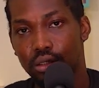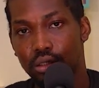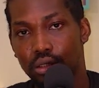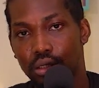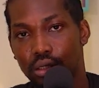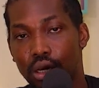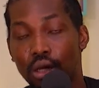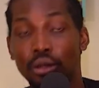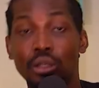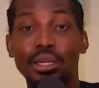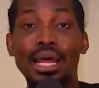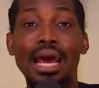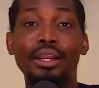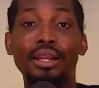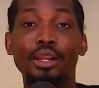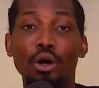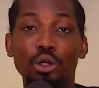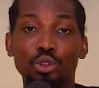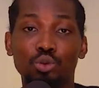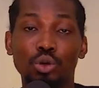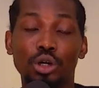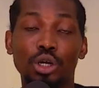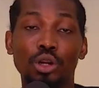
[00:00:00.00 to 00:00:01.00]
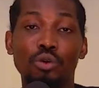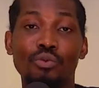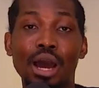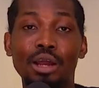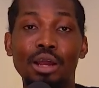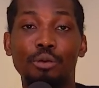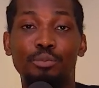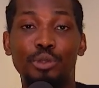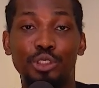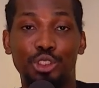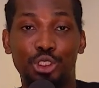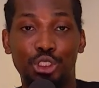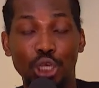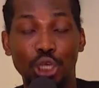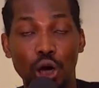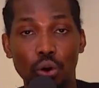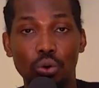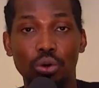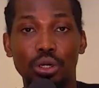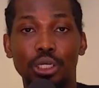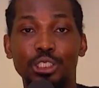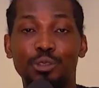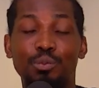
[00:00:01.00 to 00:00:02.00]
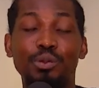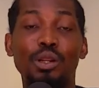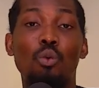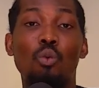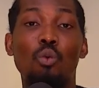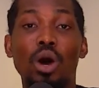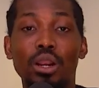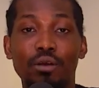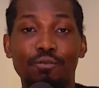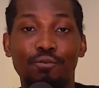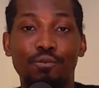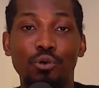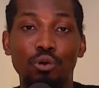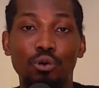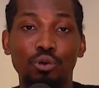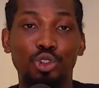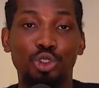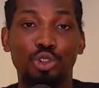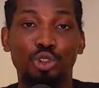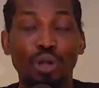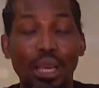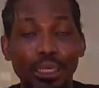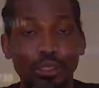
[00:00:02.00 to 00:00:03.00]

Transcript: And on that note, we're going to round up the show. It's been a wonderful, straight